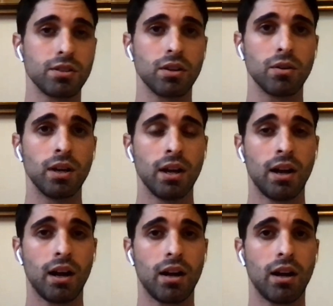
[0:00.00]
So
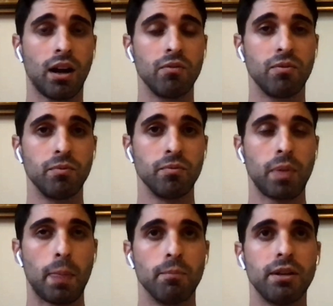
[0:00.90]
uh, I've
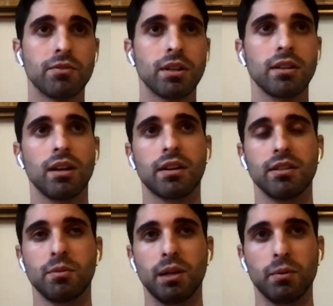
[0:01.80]
been really
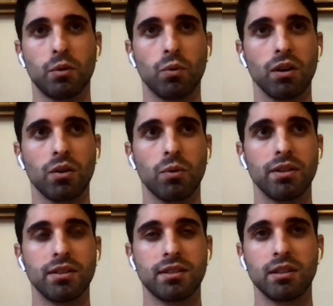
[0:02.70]
lucky to be able to work
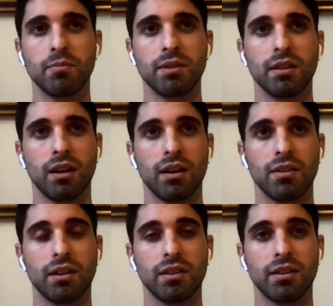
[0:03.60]
with the team uh,
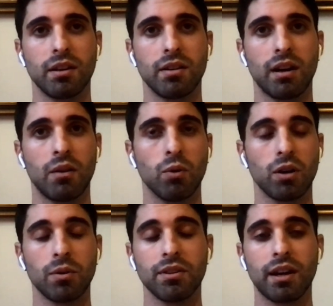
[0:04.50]
that that I
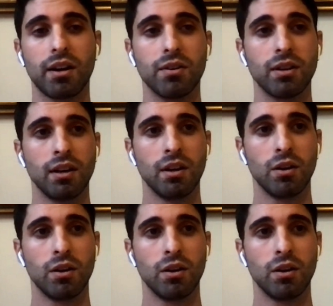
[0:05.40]
work with now.